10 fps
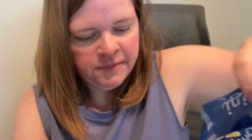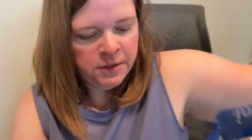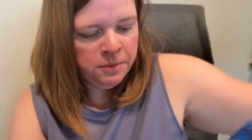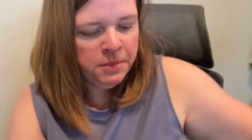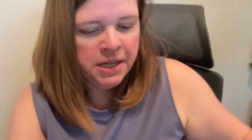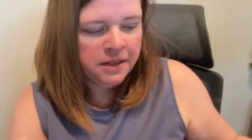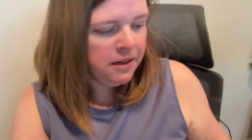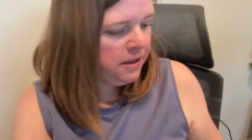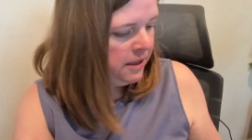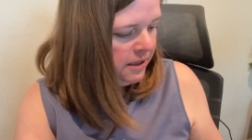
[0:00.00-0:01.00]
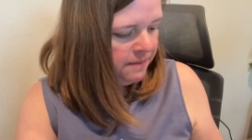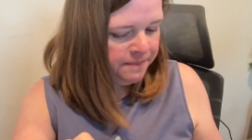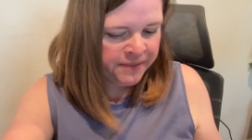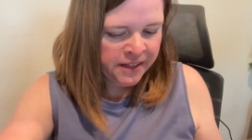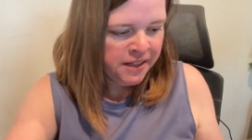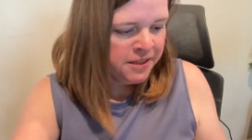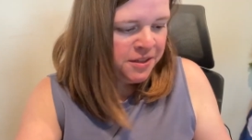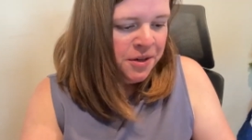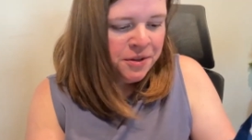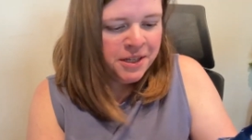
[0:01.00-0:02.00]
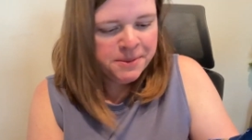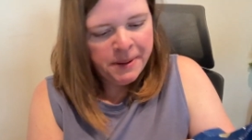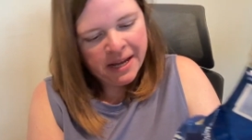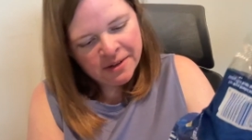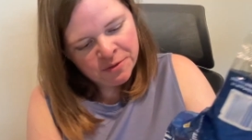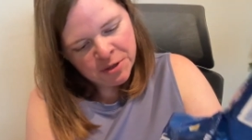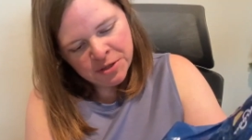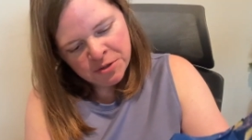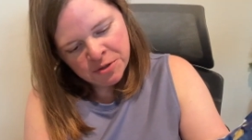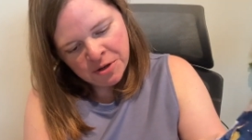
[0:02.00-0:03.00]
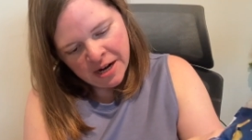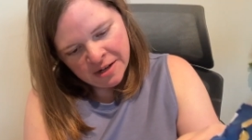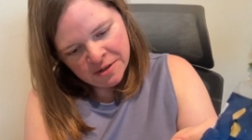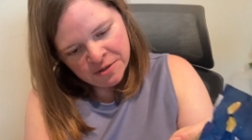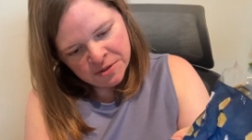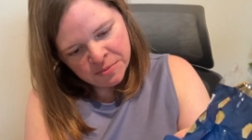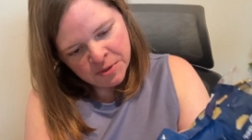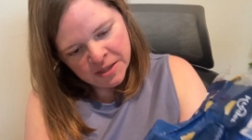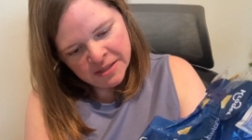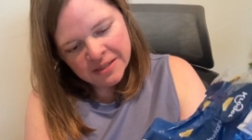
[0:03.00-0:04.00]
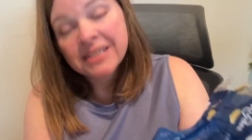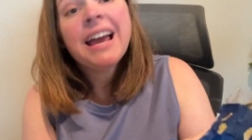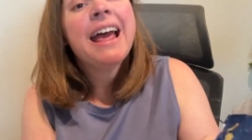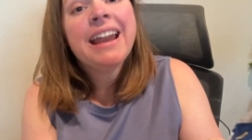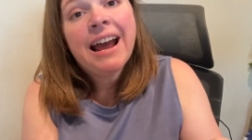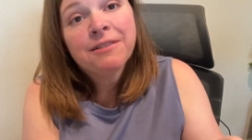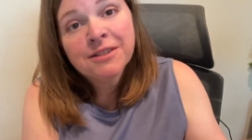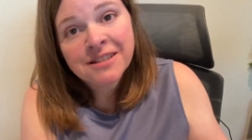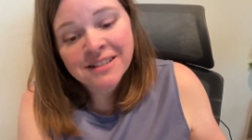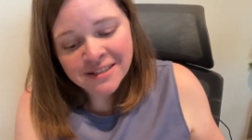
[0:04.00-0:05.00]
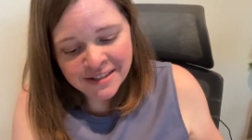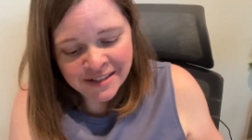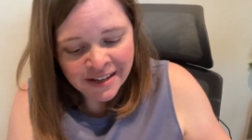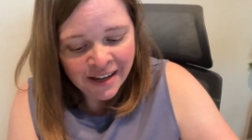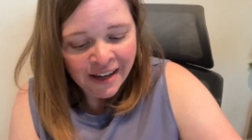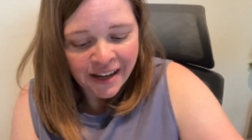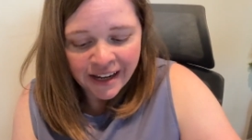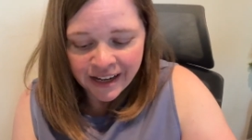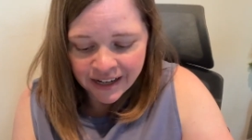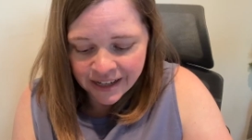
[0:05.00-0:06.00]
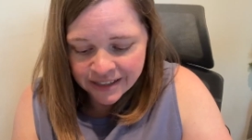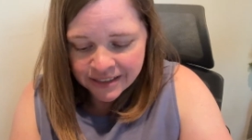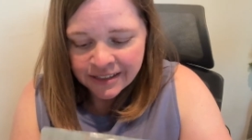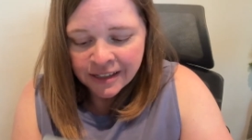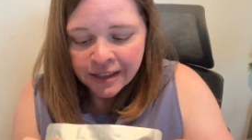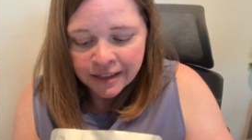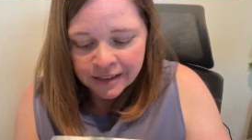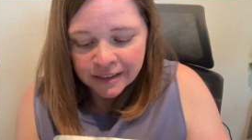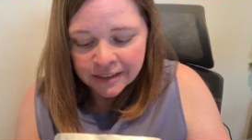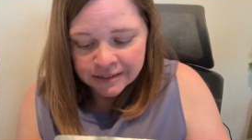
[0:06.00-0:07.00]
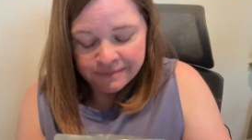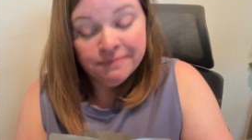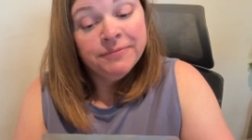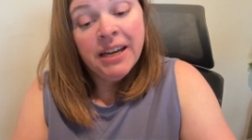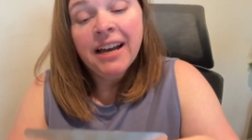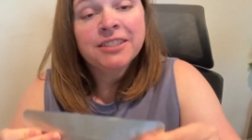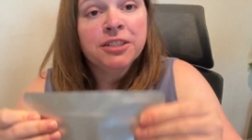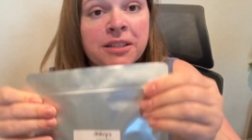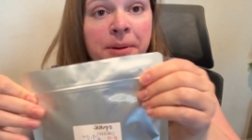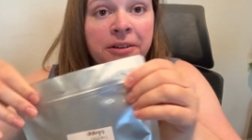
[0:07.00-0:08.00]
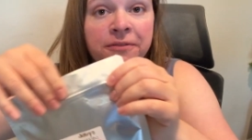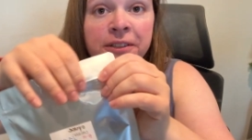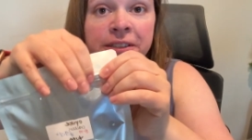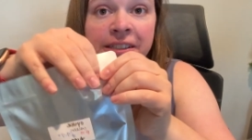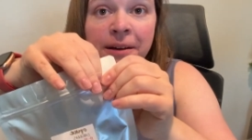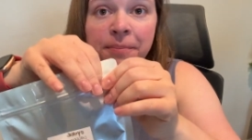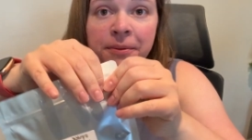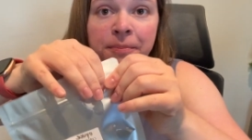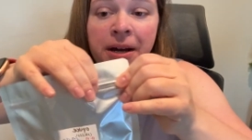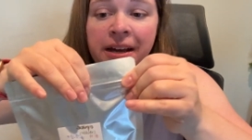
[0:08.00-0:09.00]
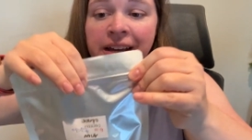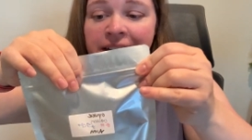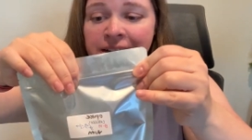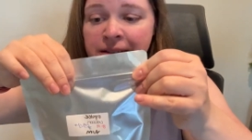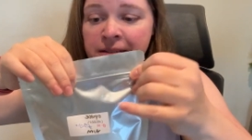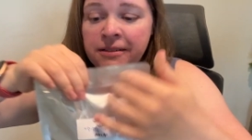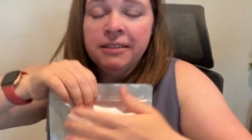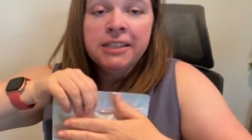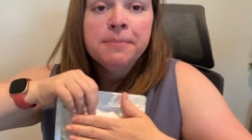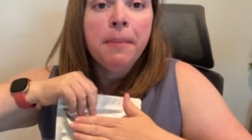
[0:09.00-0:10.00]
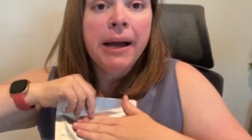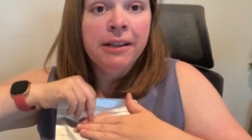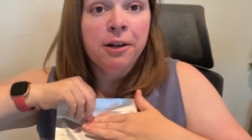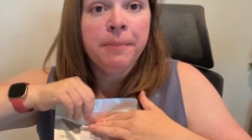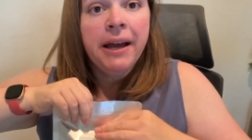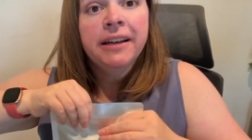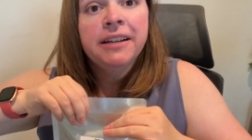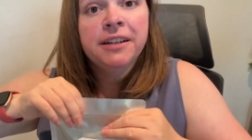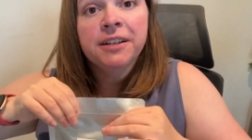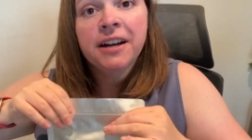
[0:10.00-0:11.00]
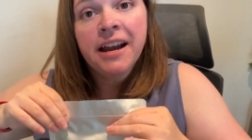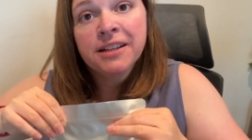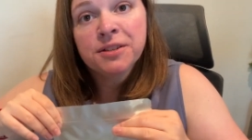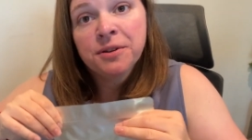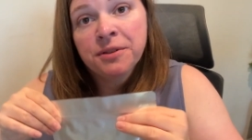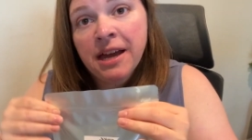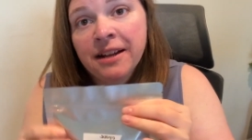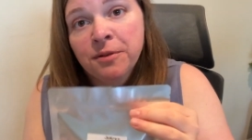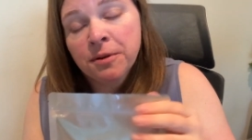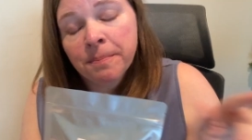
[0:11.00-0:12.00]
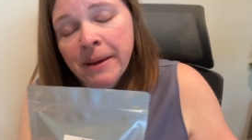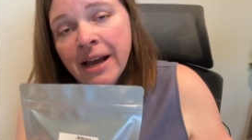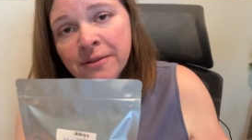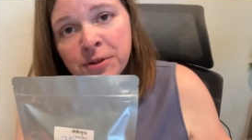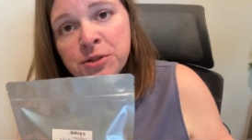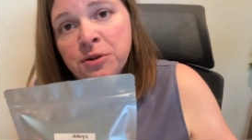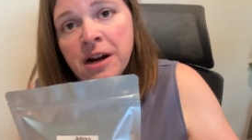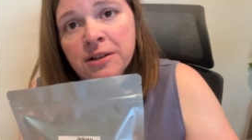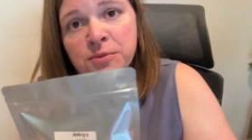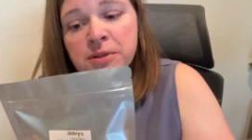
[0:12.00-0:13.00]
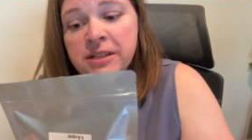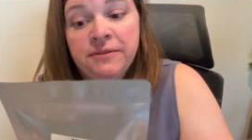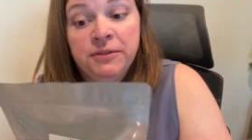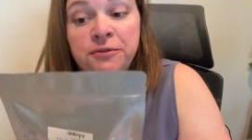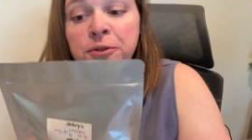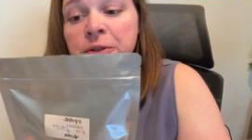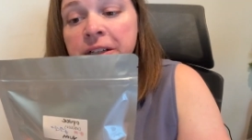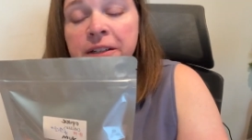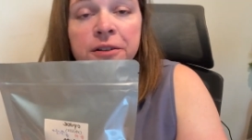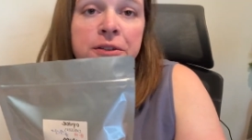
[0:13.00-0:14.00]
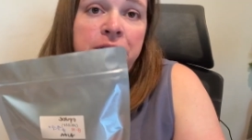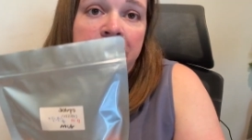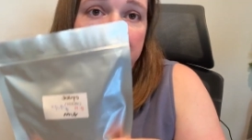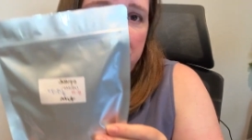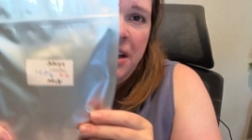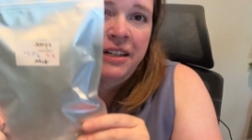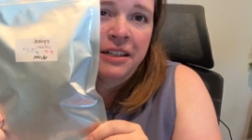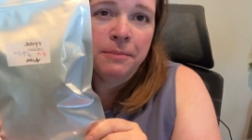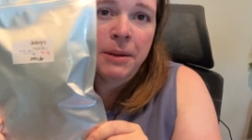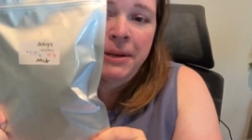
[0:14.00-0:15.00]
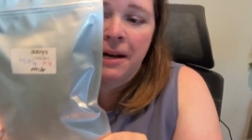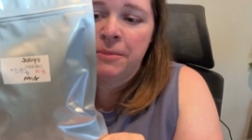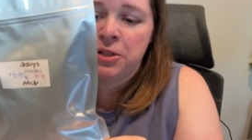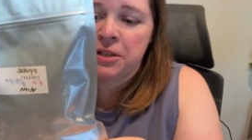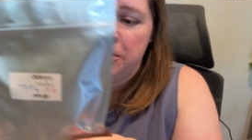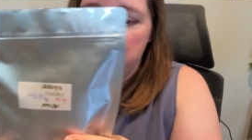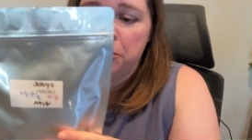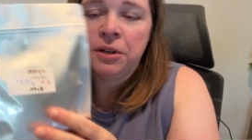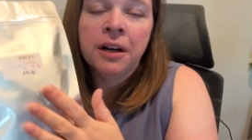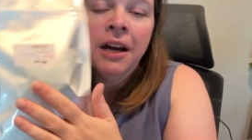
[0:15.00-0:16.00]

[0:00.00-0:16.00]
made it all in. So this bag of oyster crackers was 10 ounces and yeah, just about fills up this Mylar bag here. And so that bag of oyster crackers wasn't even full either. So that gives you an idea of maybe how much can store.